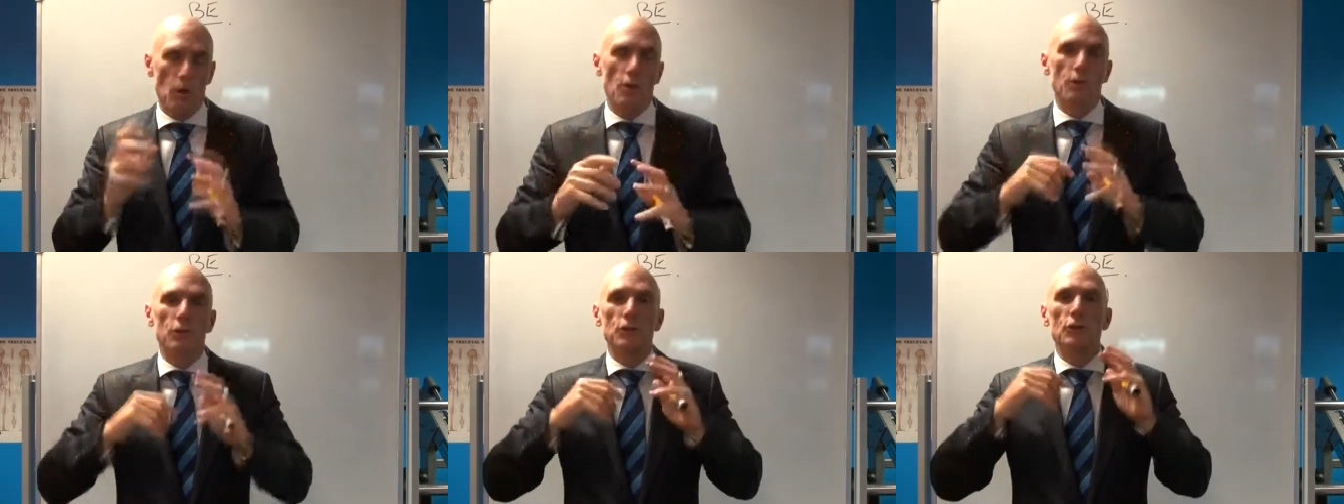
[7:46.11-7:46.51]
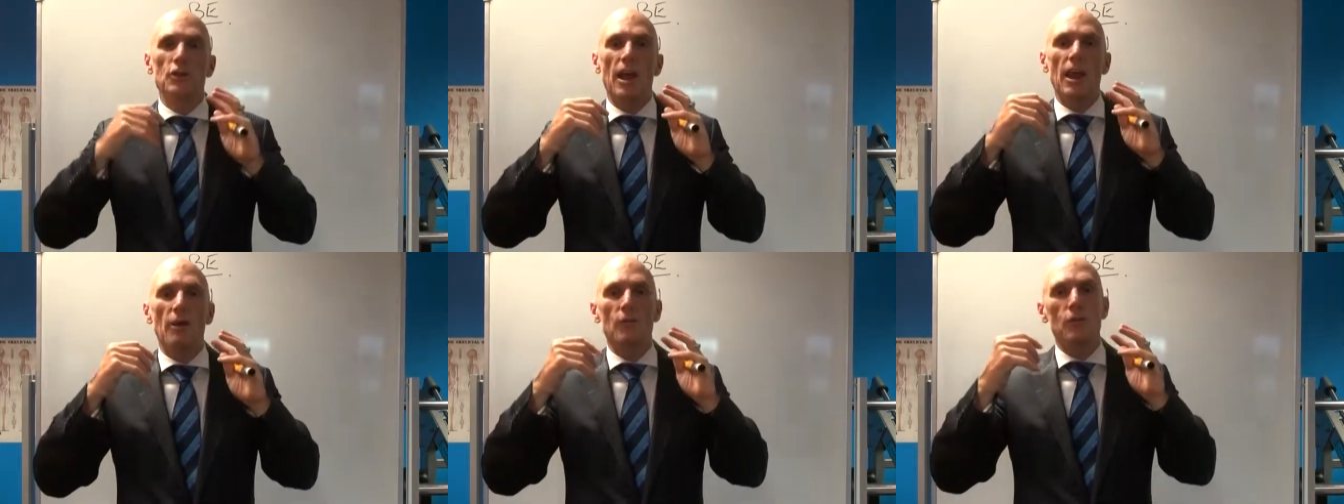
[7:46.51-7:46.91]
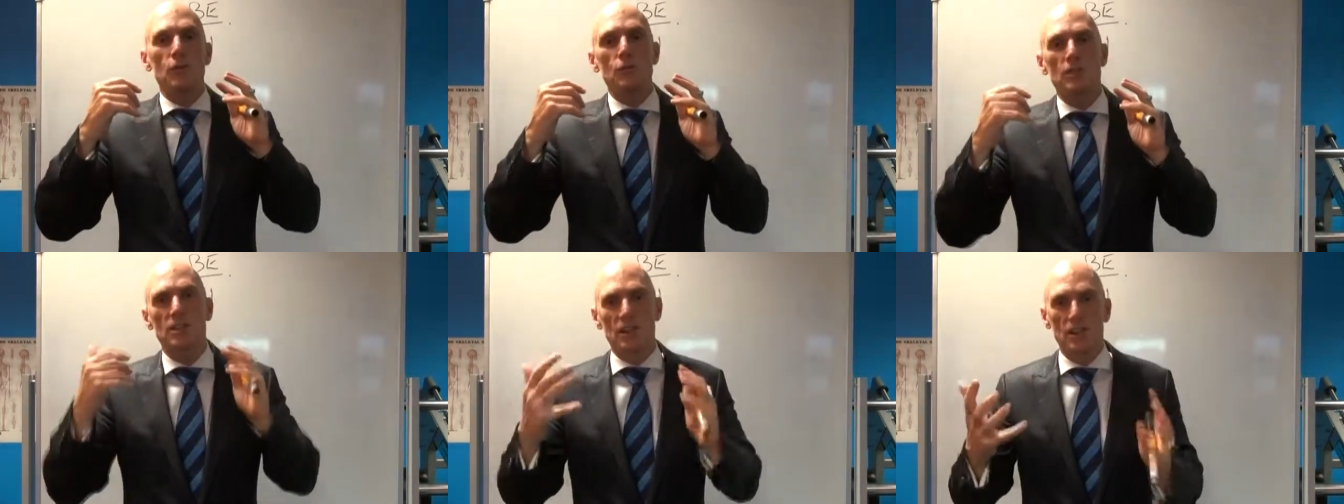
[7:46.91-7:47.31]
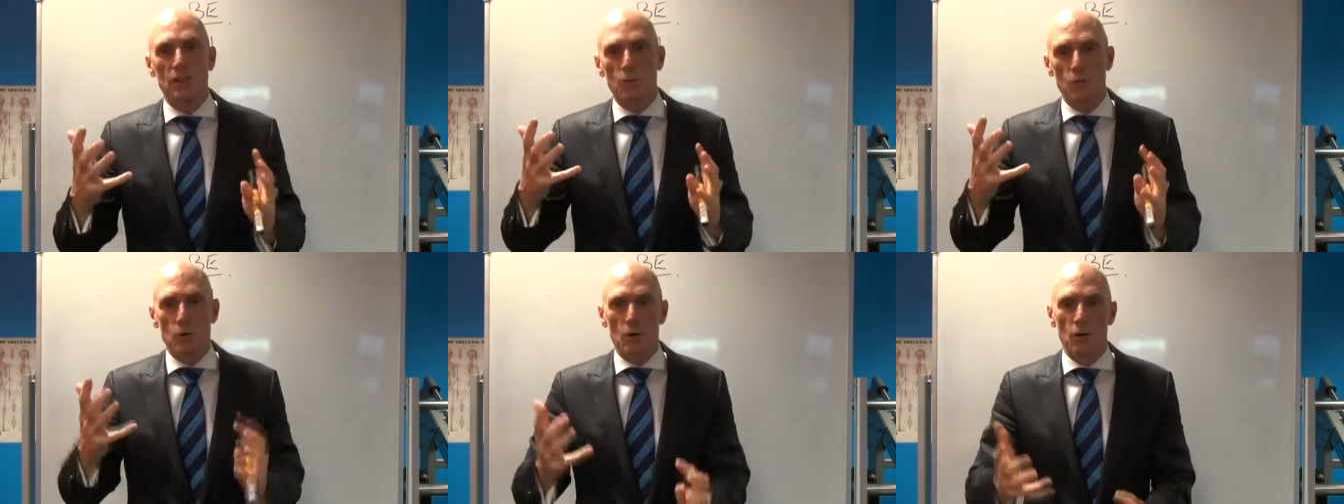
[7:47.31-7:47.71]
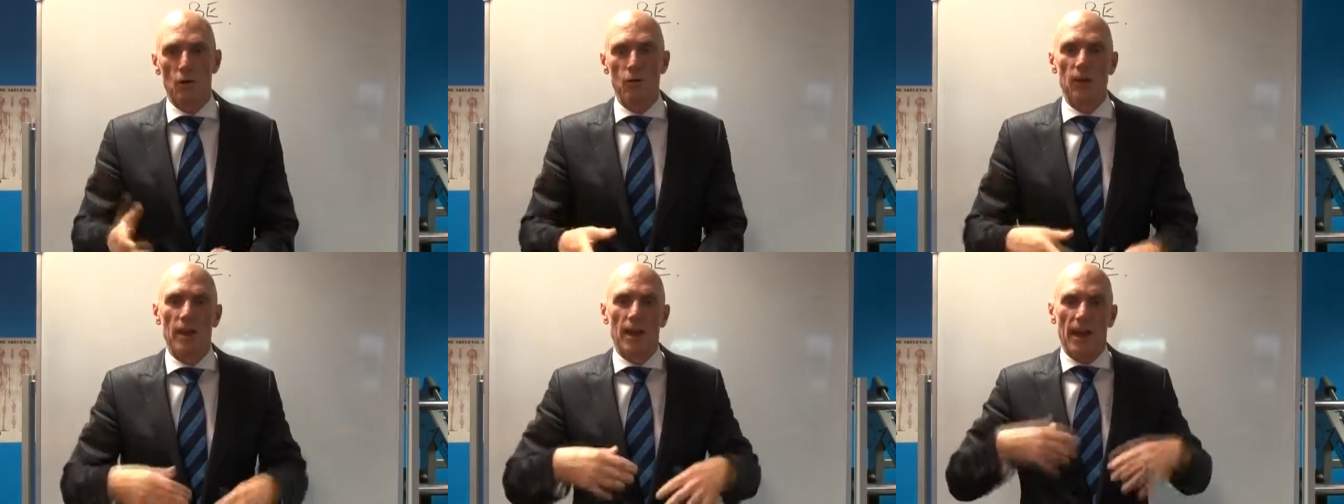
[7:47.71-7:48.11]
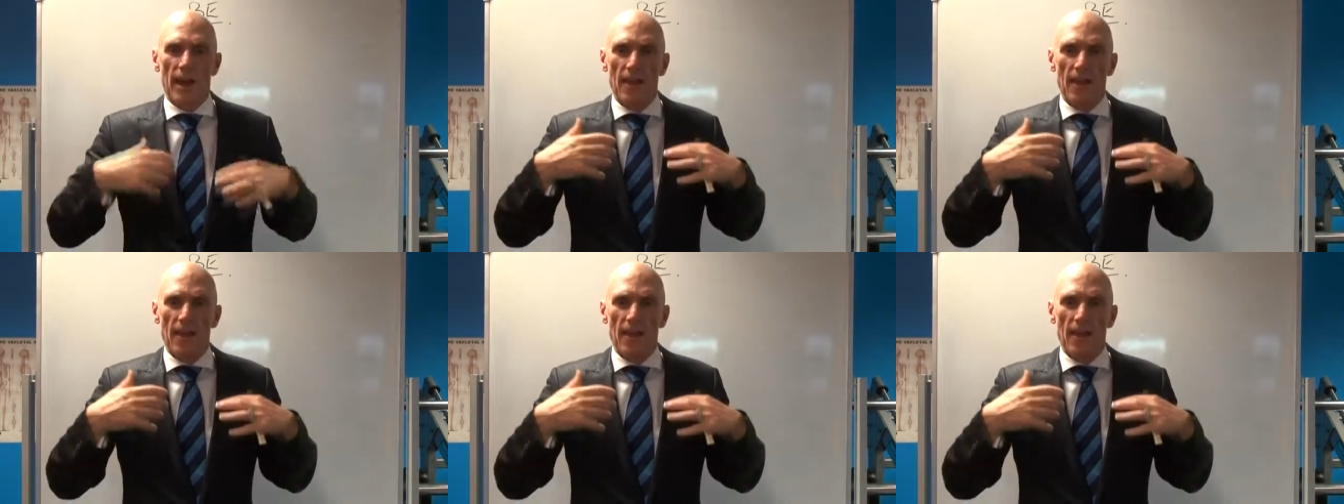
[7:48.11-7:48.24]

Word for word: What would you, how would you see the world?